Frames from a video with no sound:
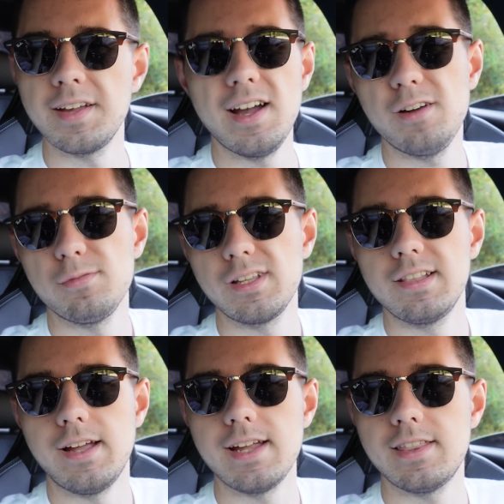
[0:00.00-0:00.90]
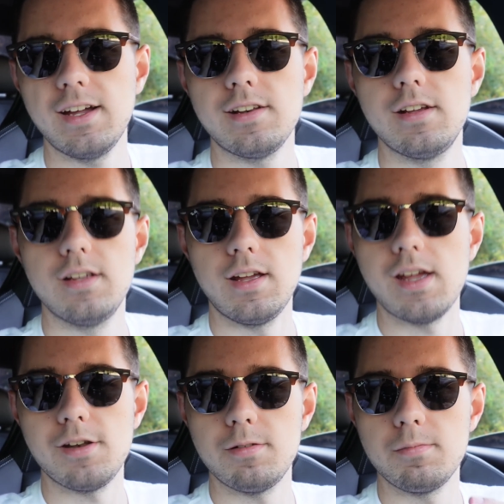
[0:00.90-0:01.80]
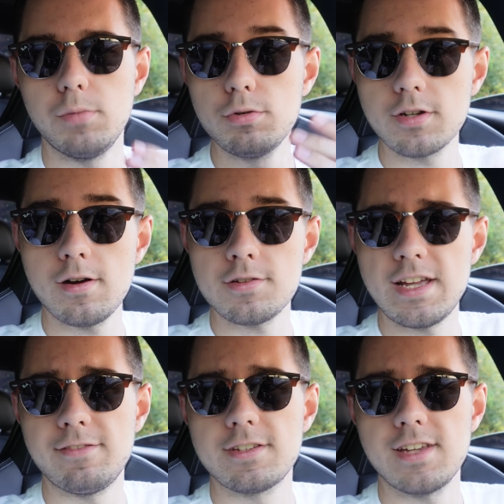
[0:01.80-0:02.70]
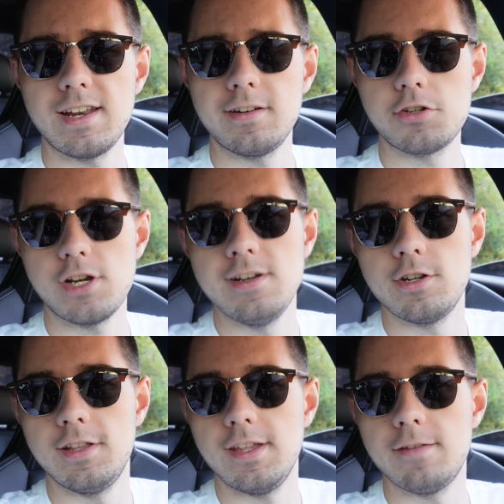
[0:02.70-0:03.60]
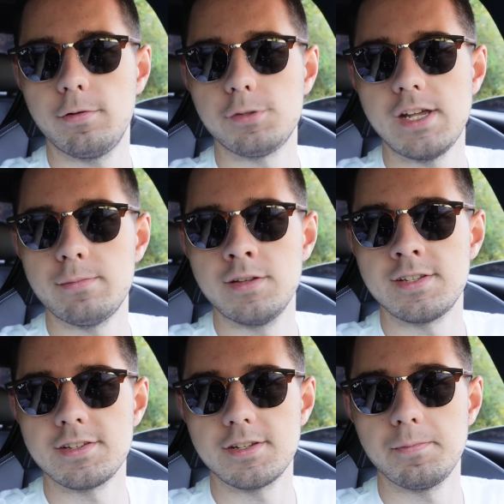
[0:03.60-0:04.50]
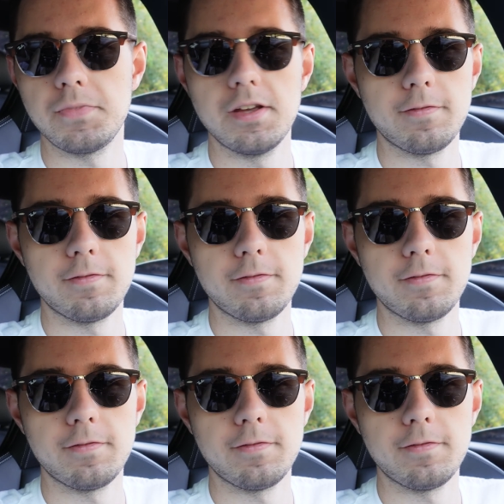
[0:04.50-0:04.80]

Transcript: I don't really like that, and most cars have a setting to change it in the infotainment system.